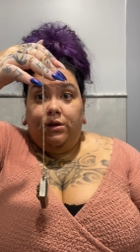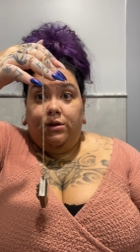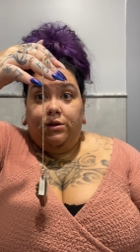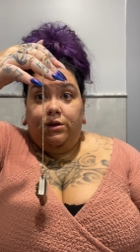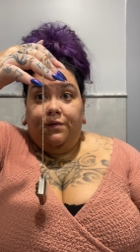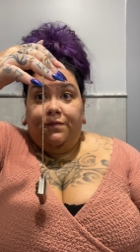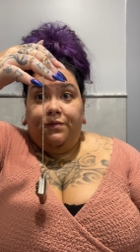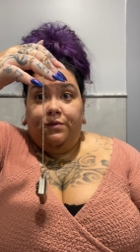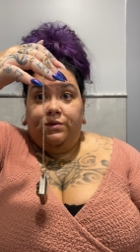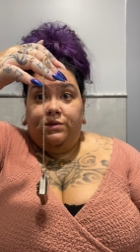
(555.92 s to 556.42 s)

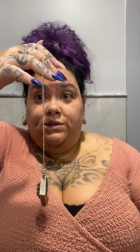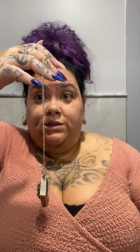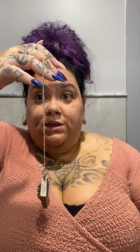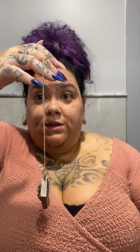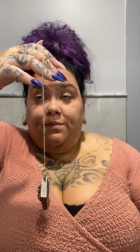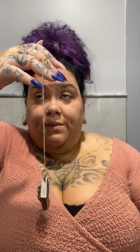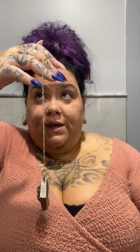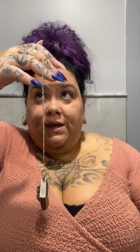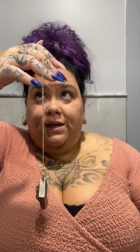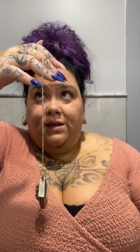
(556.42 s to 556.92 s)
If you see,
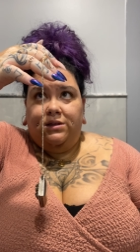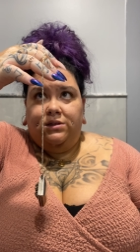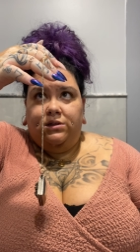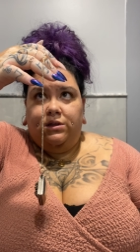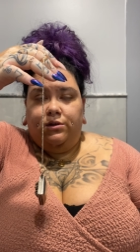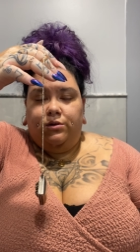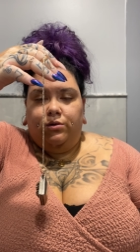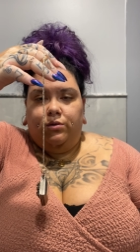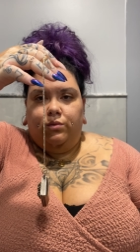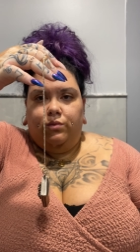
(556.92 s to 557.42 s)
my hand's a
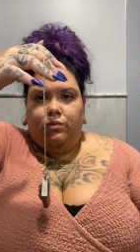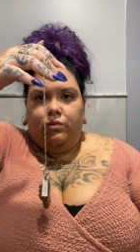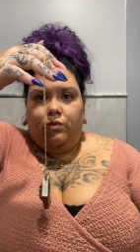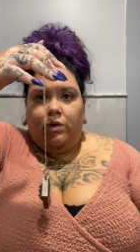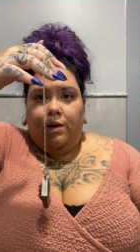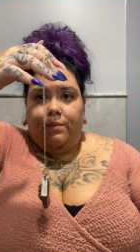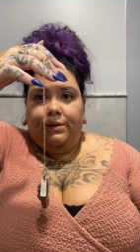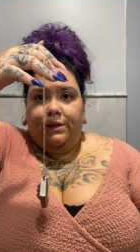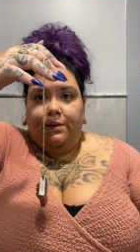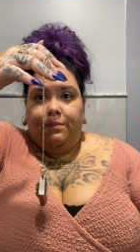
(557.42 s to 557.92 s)
little
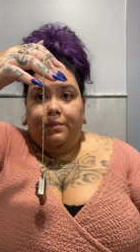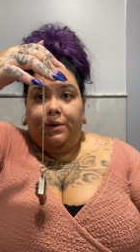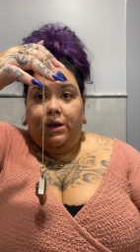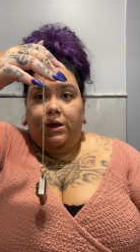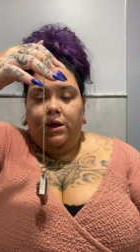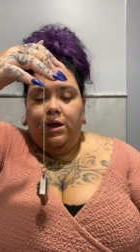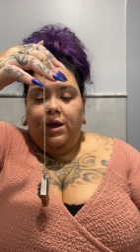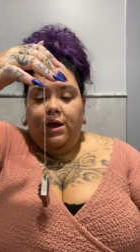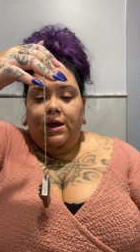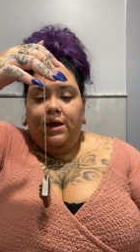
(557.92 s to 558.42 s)
wobbly, but
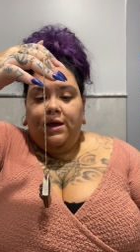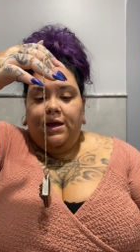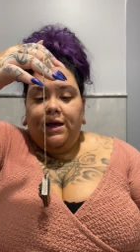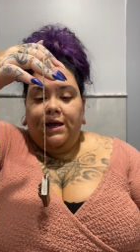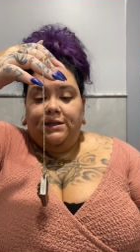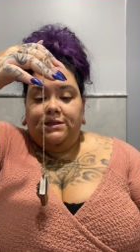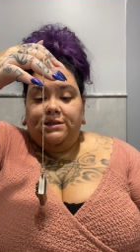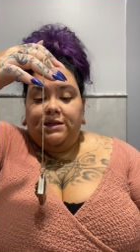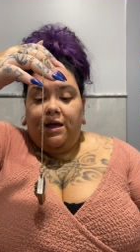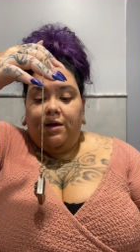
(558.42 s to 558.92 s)

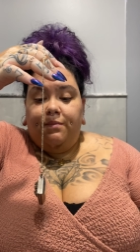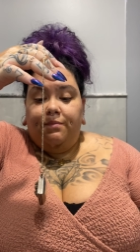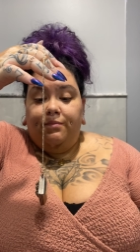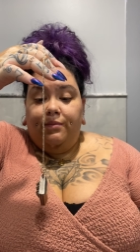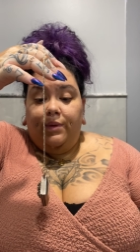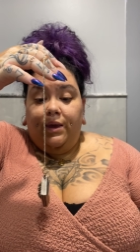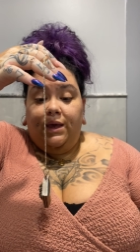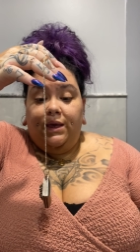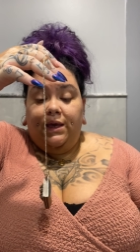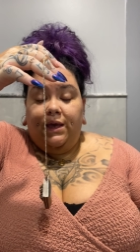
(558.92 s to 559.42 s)
it's not
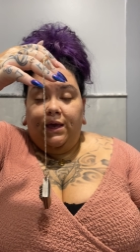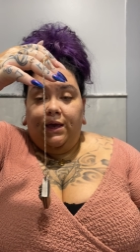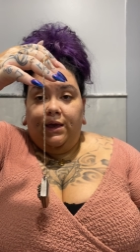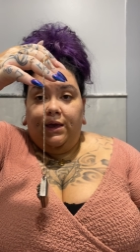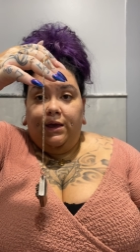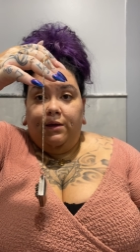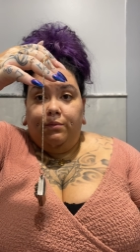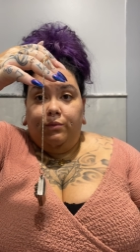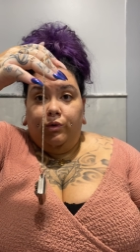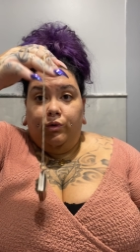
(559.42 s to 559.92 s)
making
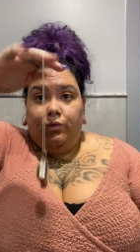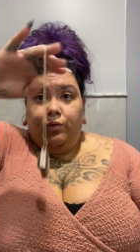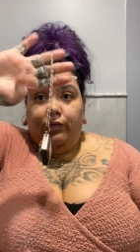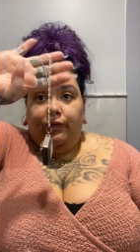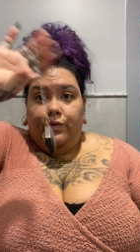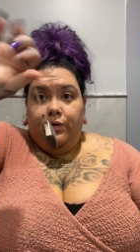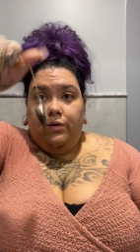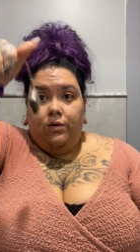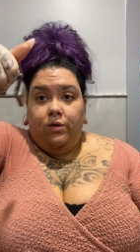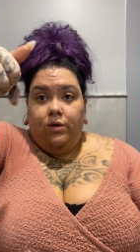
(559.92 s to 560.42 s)
it move.
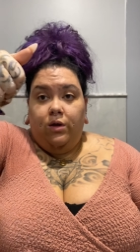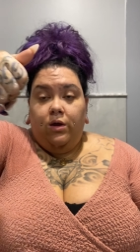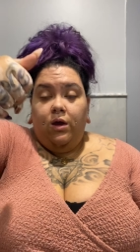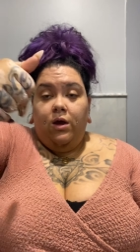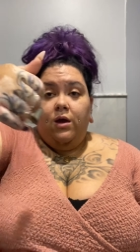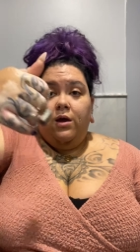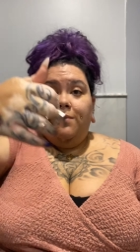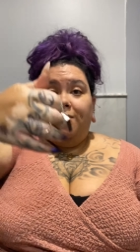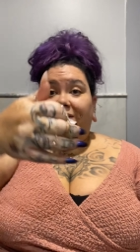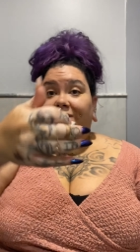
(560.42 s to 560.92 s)

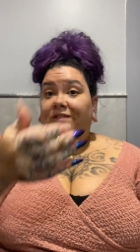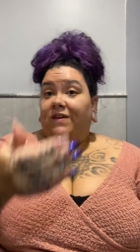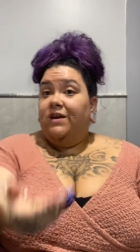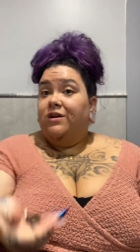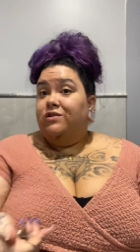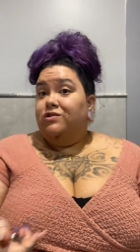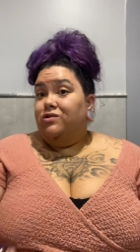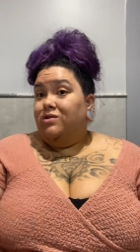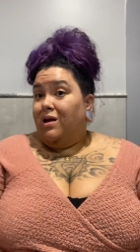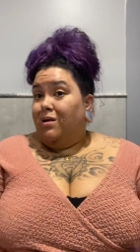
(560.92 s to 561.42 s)
My
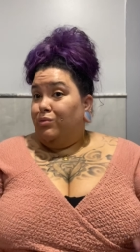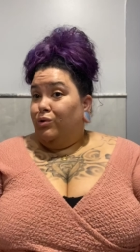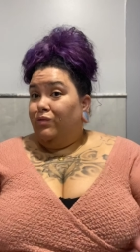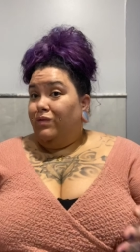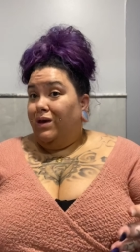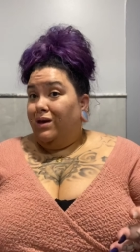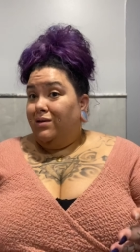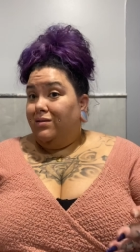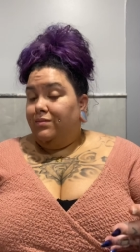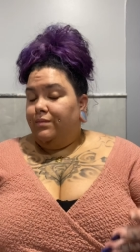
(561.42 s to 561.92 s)
fingers are not
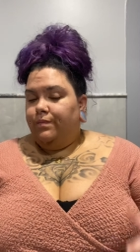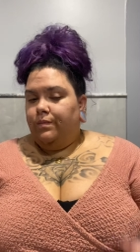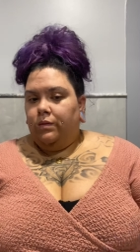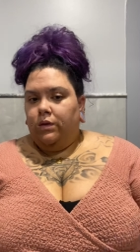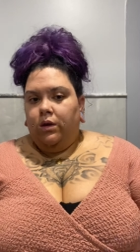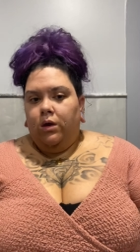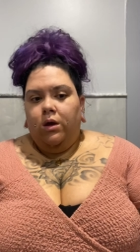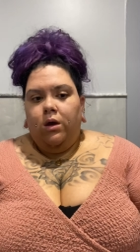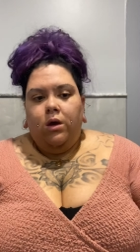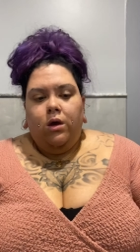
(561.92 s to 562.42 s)
moving.
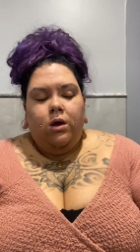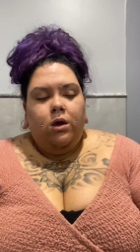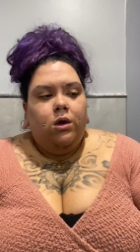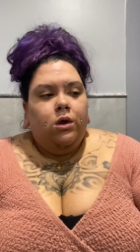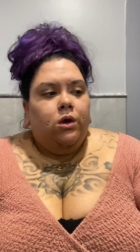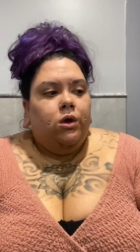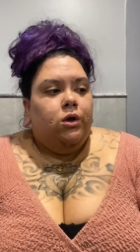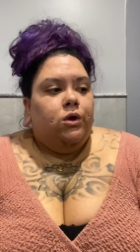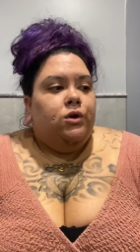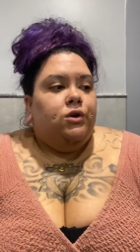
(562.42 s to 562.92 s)

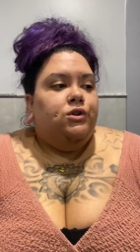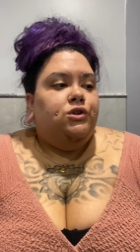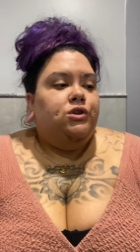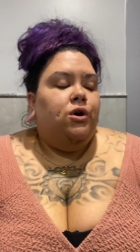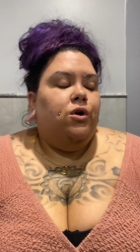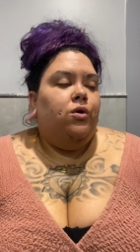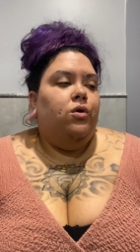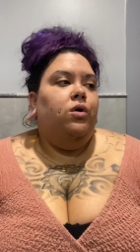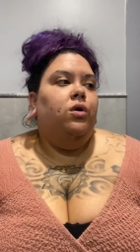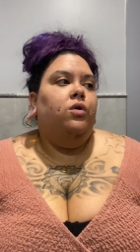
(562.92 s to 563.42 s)

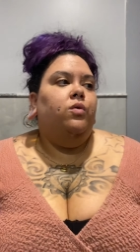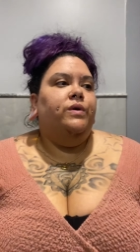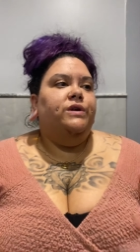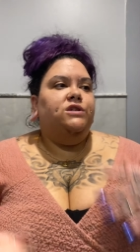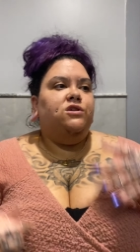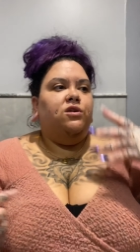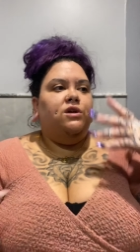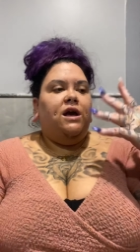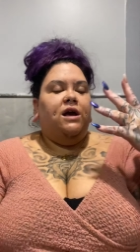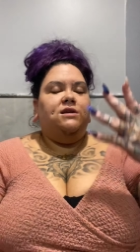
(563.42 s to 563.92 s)
So we
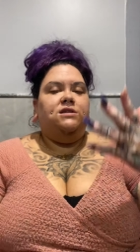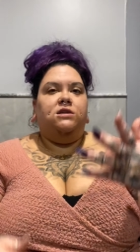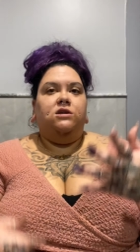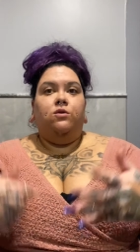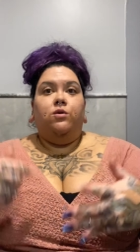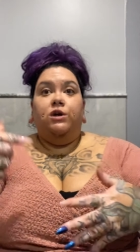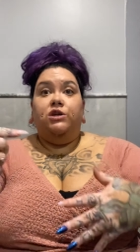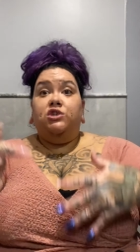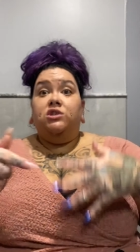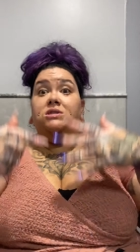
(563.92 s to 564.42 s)
start asking
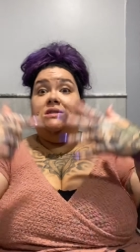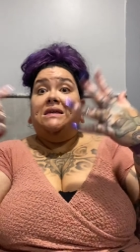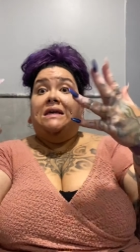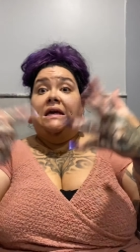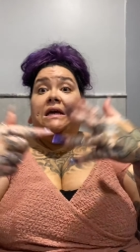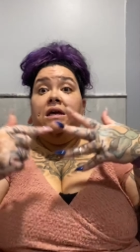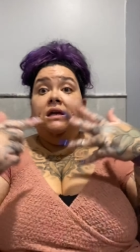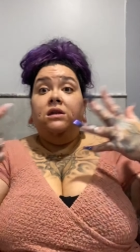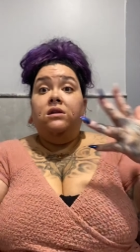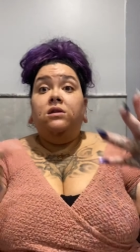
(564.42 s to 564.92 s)
questions
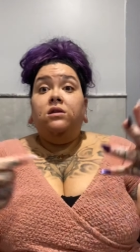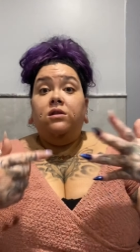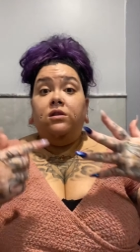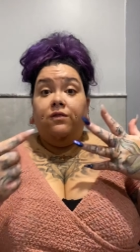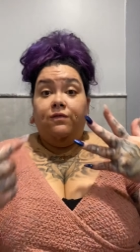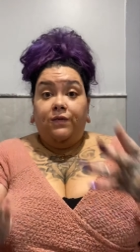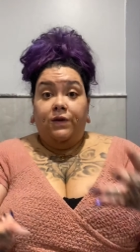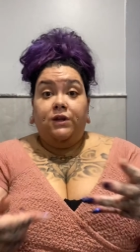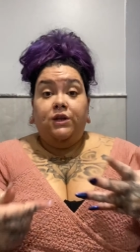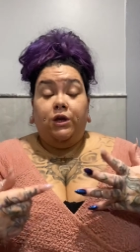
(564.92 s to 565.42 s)
in the
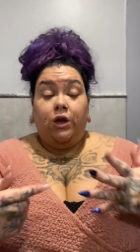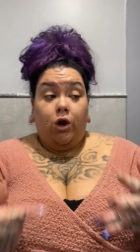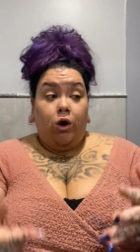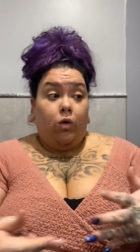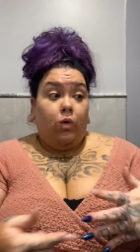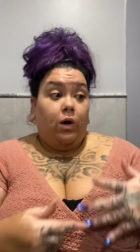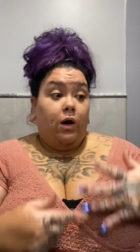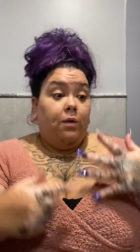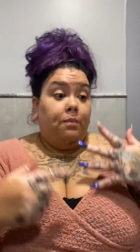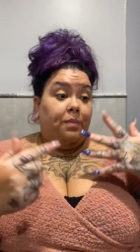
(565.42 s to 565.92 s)

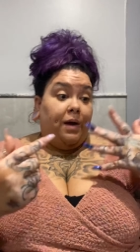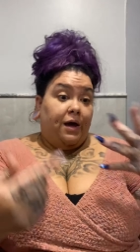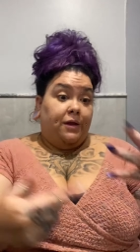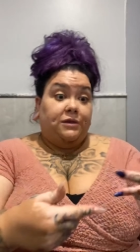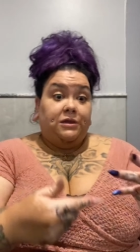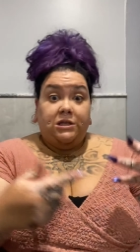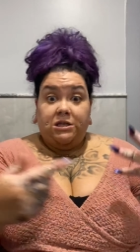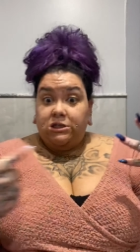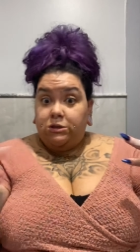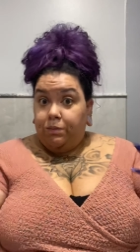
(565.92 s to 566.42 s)
video about
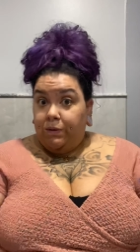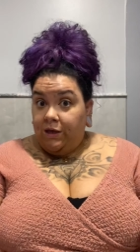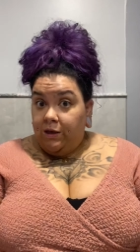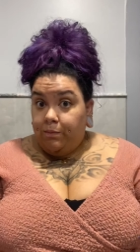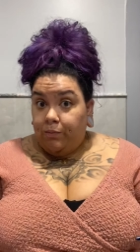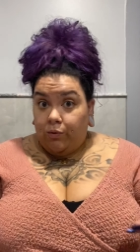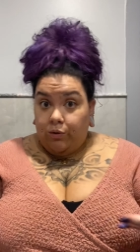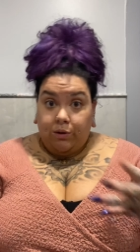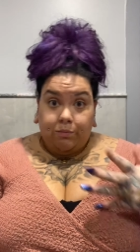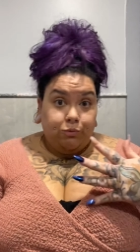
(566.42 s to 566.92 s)
these
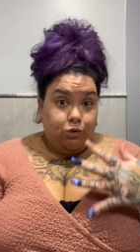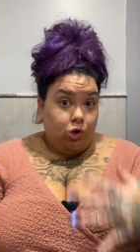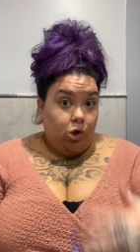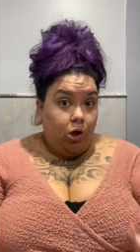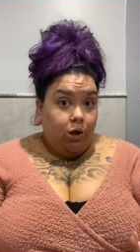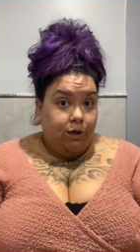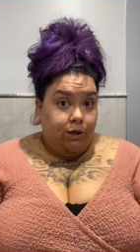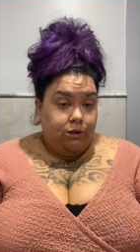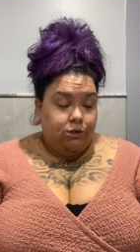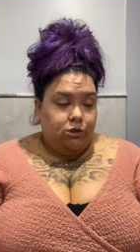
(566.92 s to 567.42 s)
people I'm
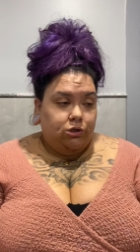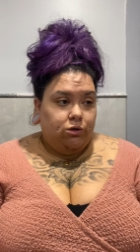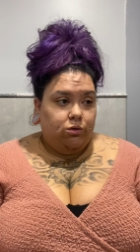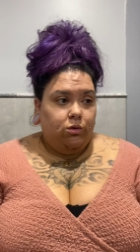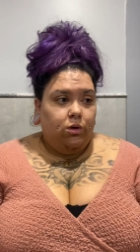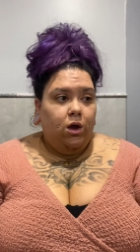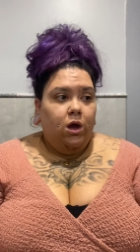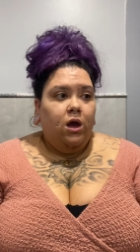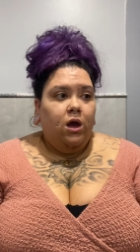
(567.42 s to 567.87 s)
talking to.